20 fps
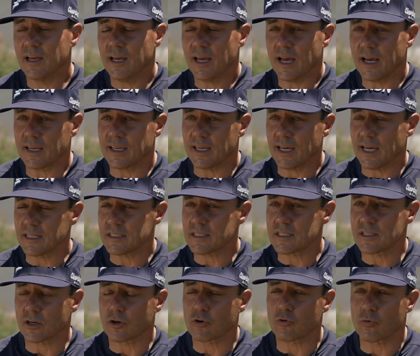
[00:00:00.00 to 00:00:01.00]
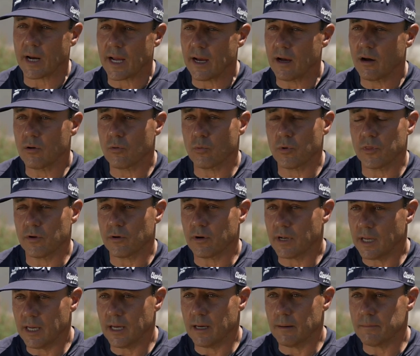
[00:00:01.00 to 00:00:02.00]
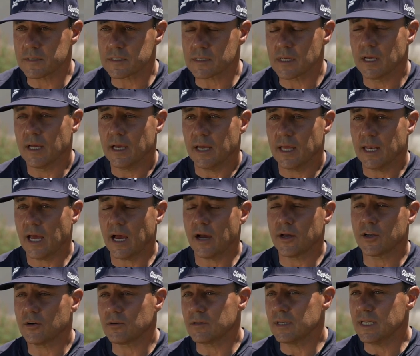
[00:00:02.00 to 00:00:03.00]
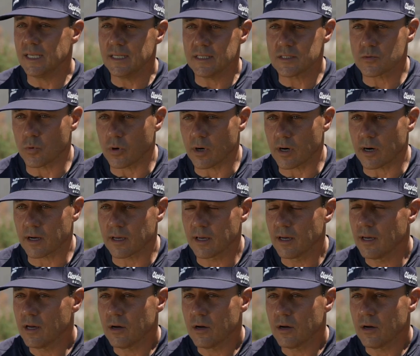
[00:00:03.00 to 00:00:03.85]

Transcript: against the ground with your hips and how your knees work,